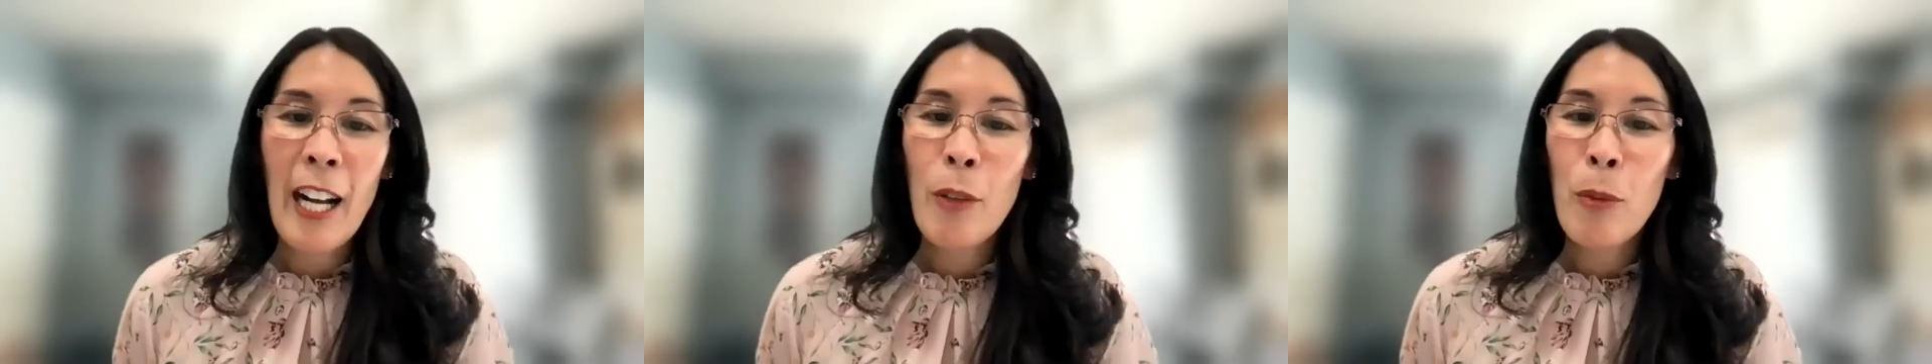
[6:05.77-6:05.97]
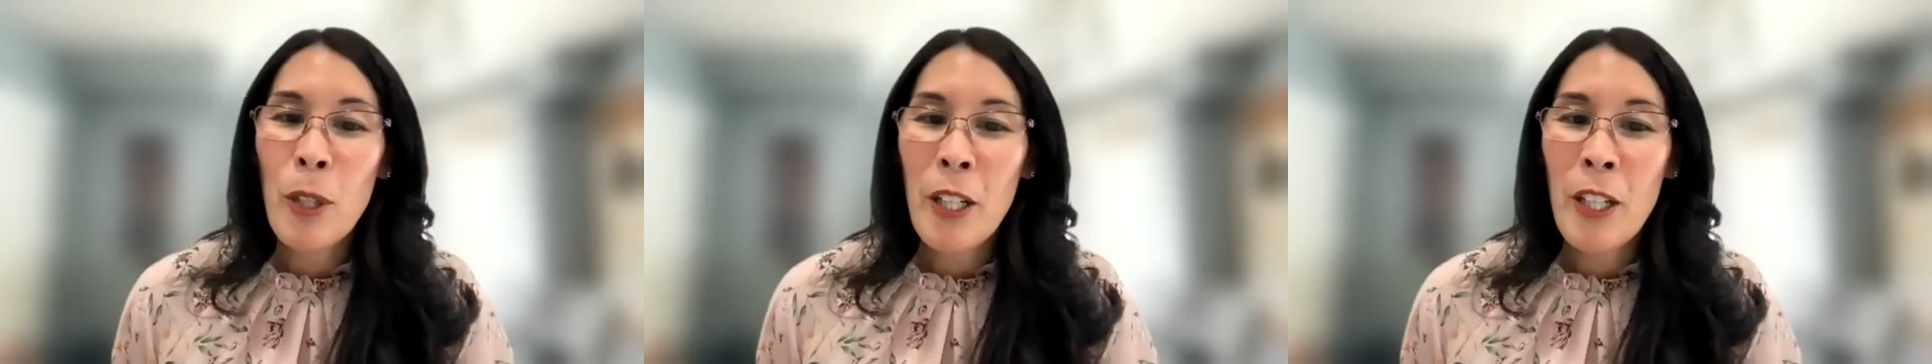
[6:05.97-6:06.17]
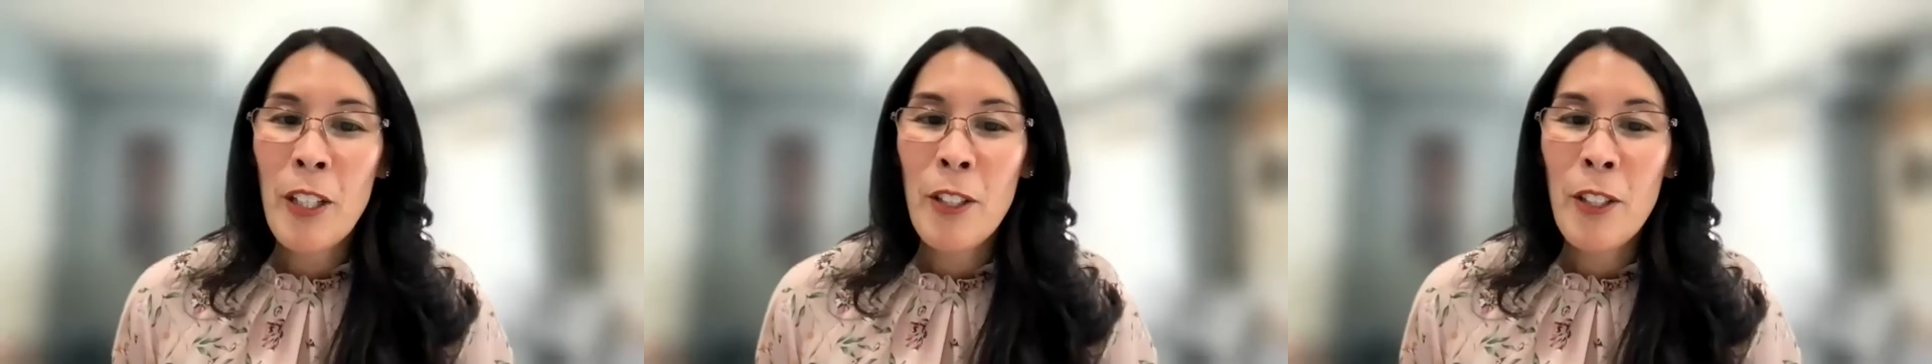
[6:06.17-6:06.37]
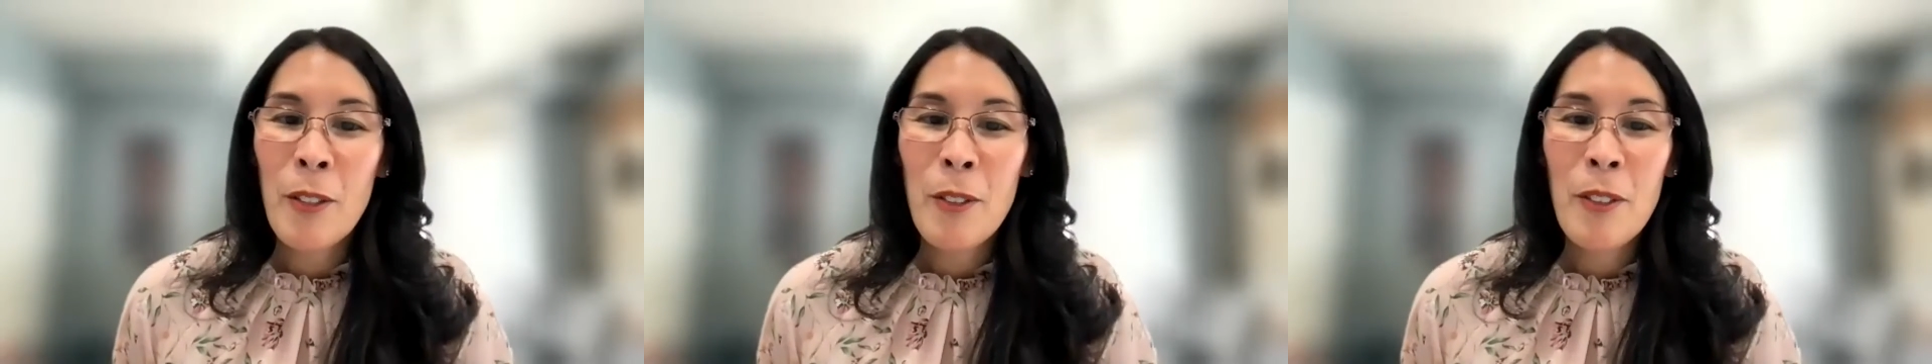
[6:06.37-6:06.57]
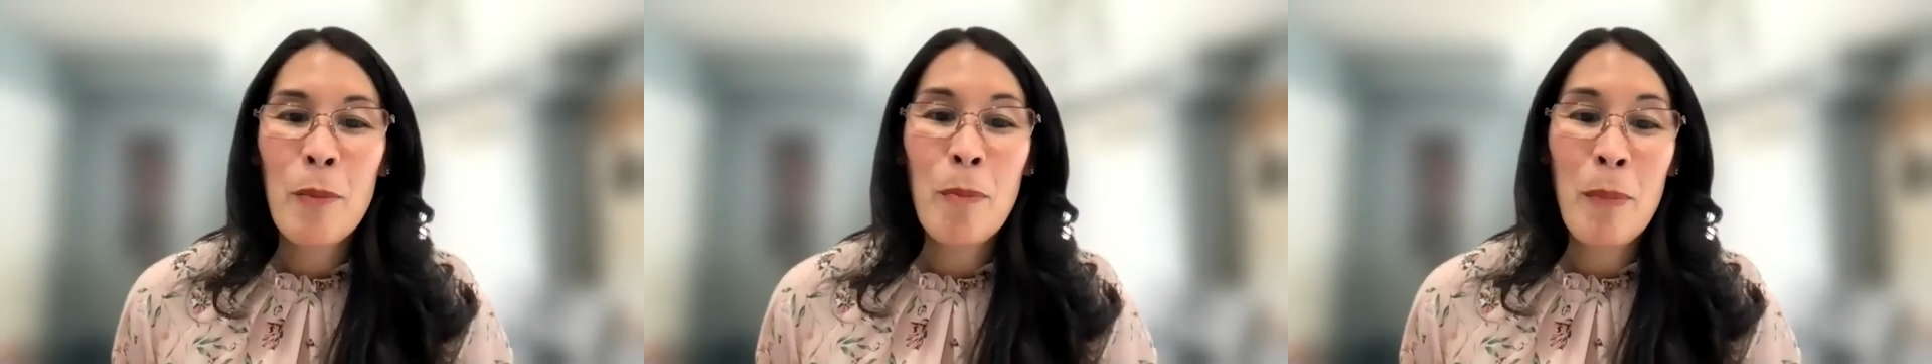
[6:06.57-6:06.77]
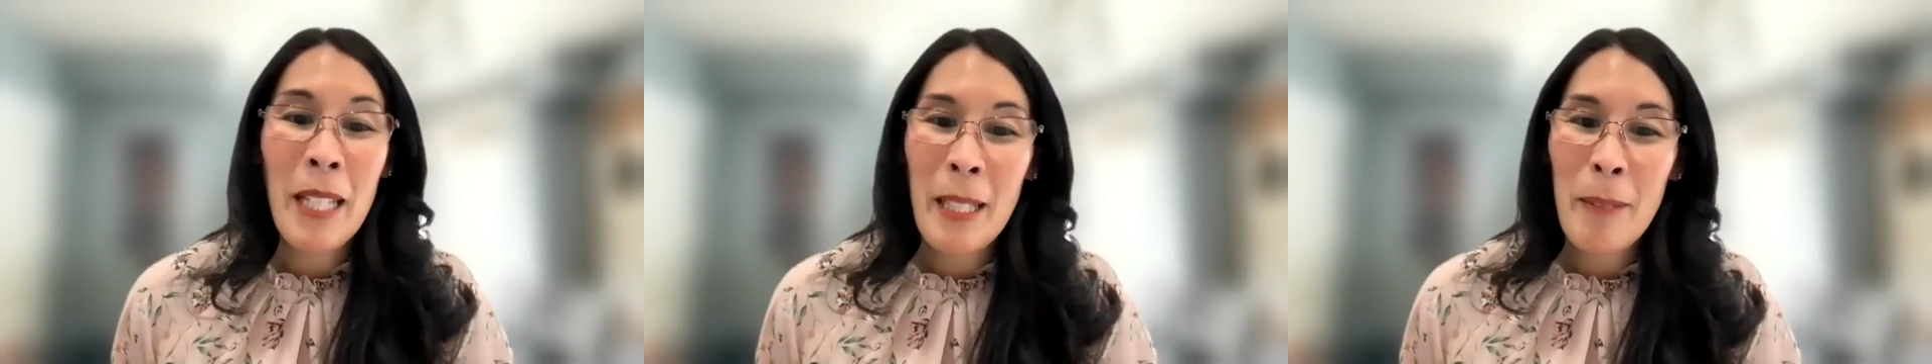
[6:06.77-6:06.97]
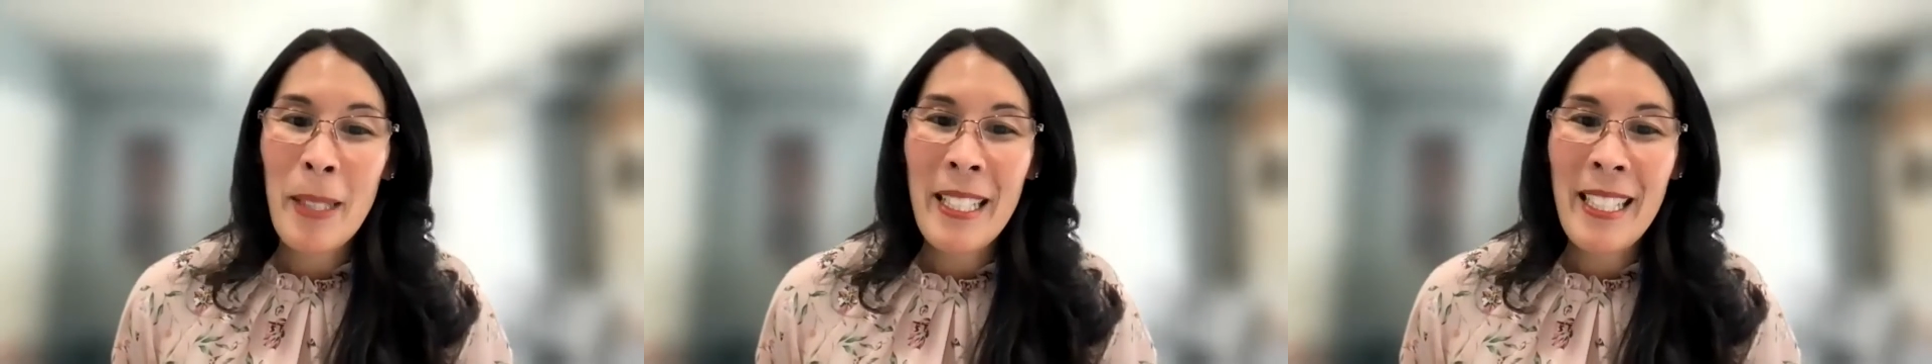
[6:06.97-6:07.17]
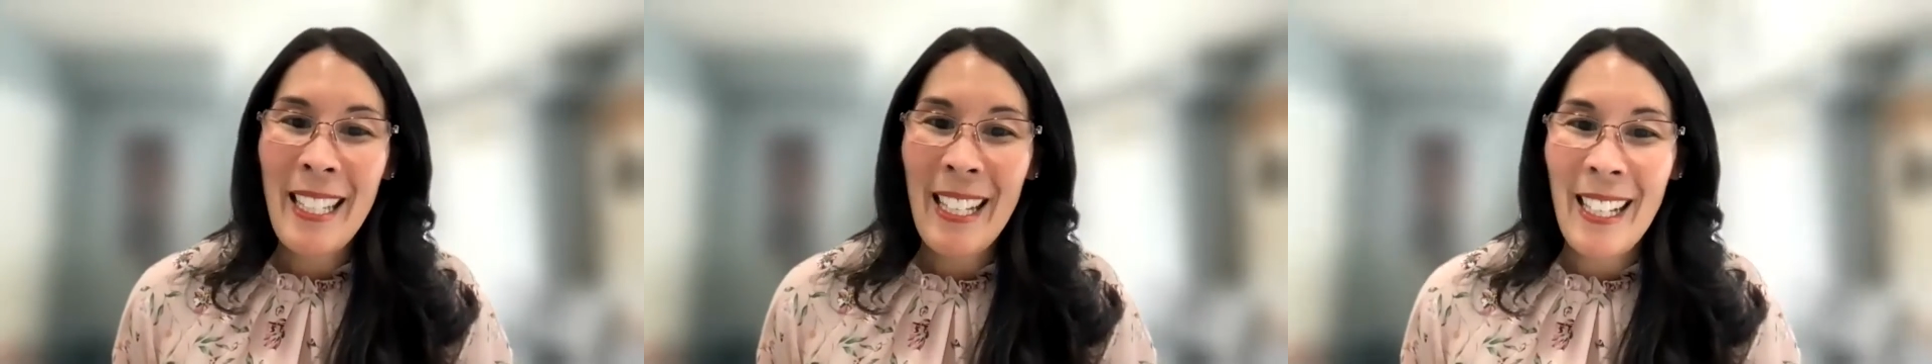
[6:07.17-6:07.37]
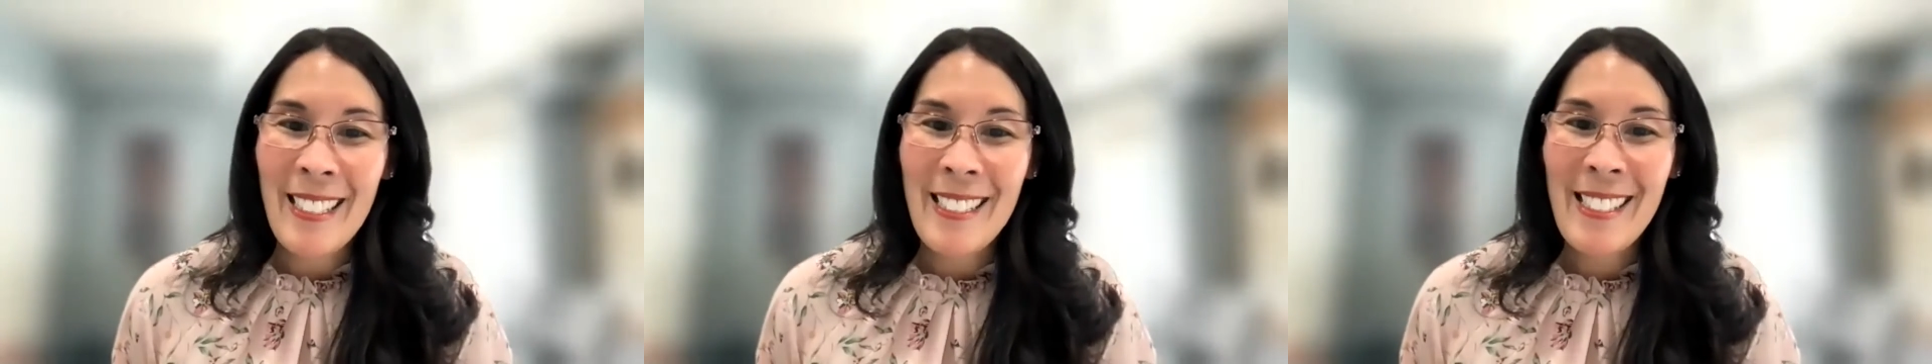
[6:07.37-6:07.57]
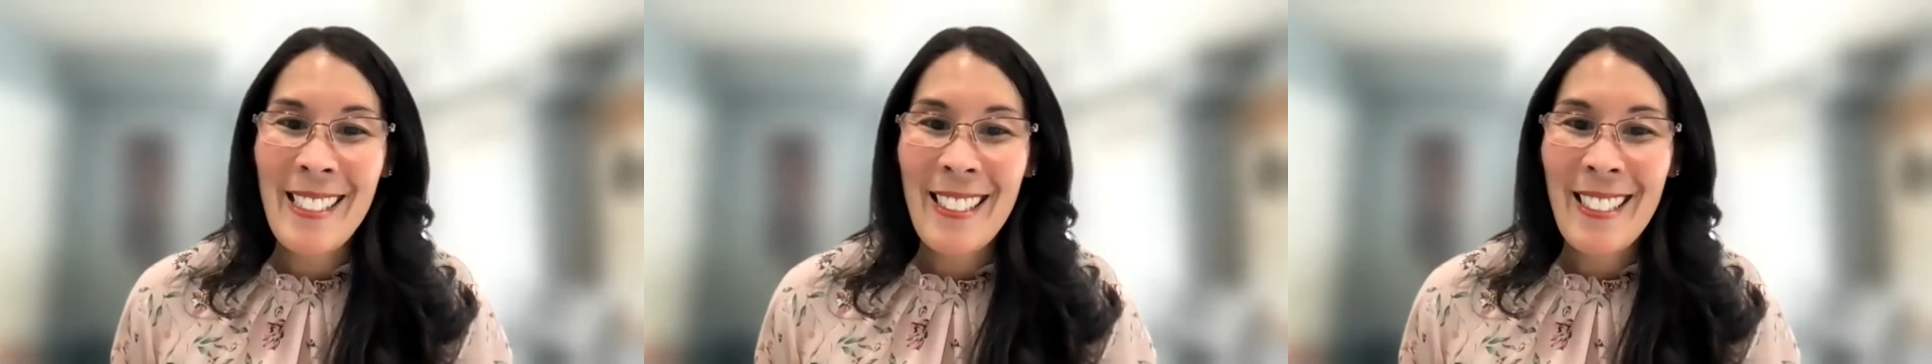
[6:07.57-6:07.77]
wear many, many
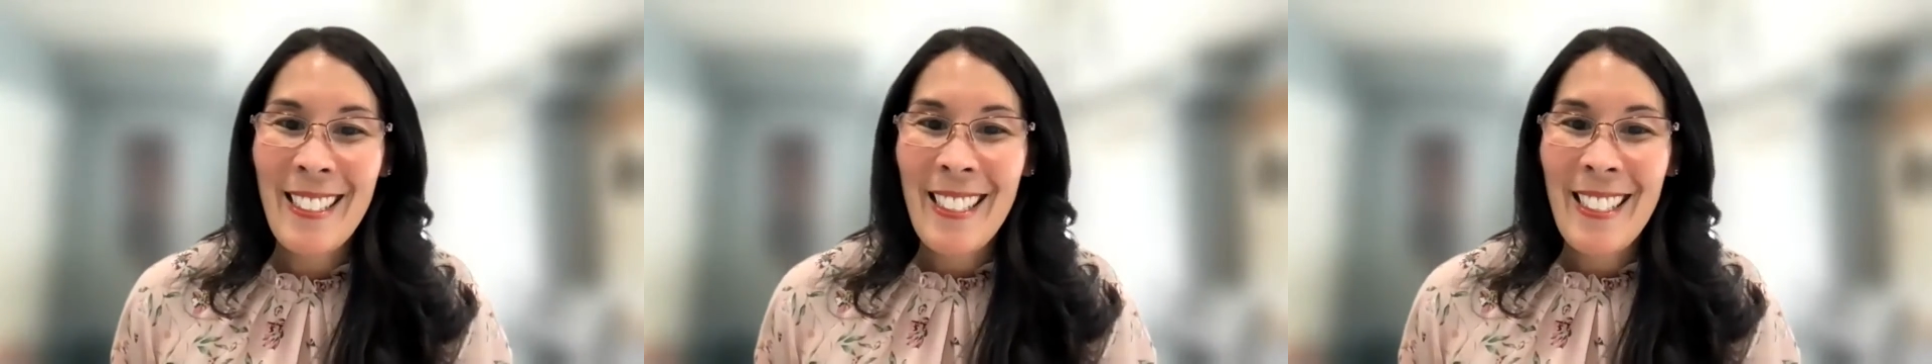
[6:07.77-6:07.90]
hats.